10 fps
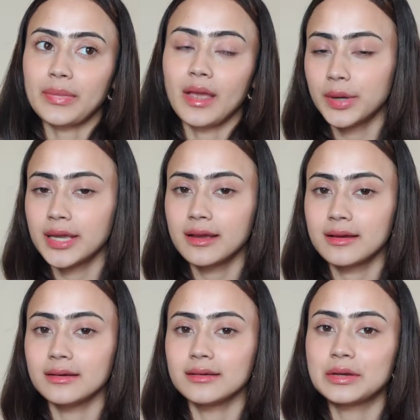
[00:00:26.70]

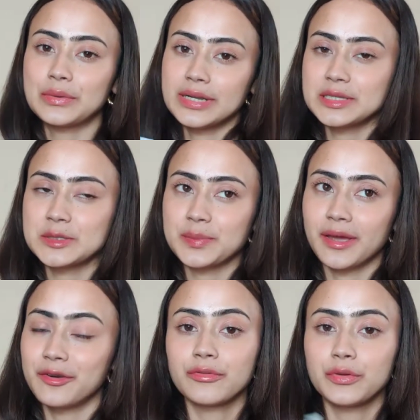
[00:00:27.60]
quick crisp
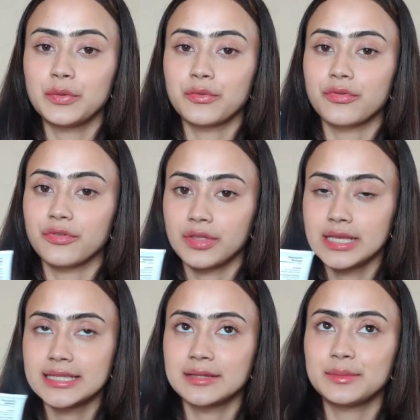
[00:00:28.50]
review of
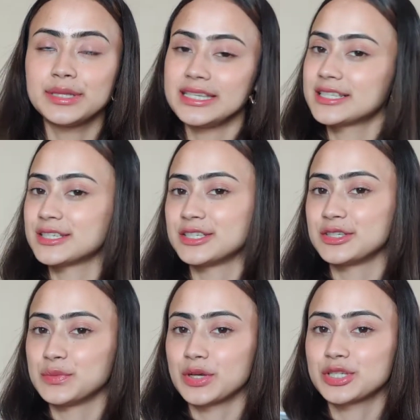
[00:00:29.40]
this, then please
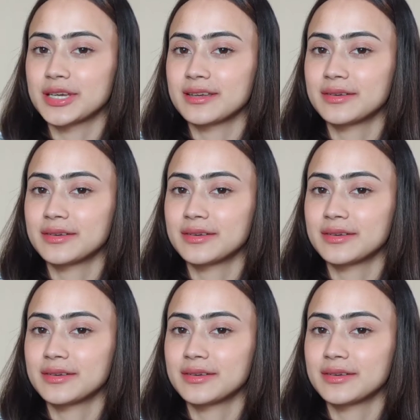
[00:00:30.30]
continue watching.